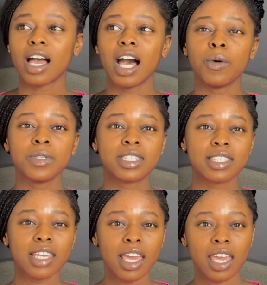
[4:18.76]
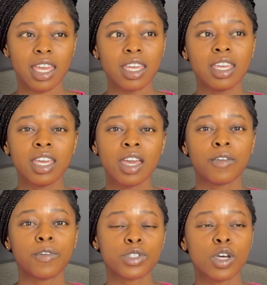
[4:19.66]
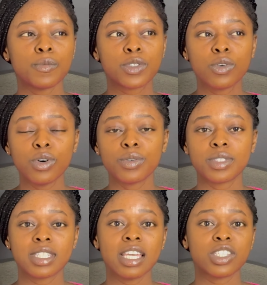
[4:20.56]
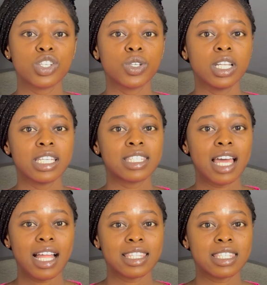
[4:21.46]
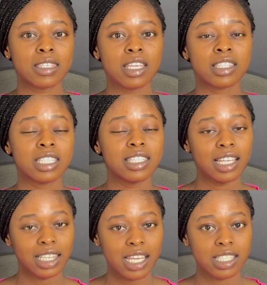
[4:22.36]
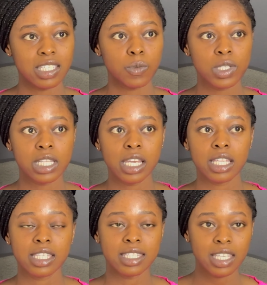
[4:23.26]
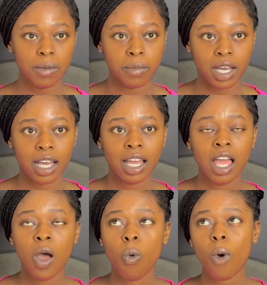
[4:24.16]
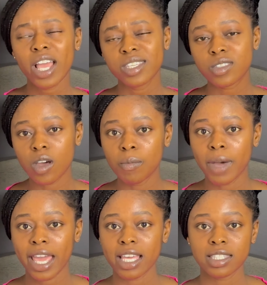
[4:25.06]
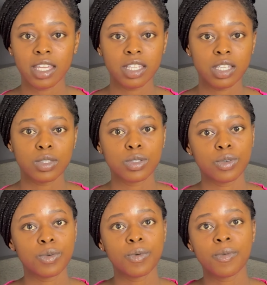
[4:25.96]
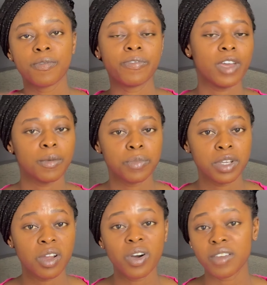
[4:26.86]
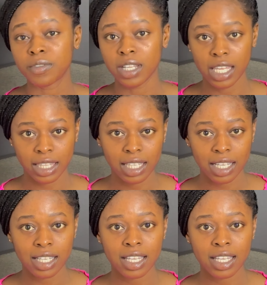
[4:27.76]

I would say for some schools it usually starts. The deadline is mostly in December, while some might extend into February or even later.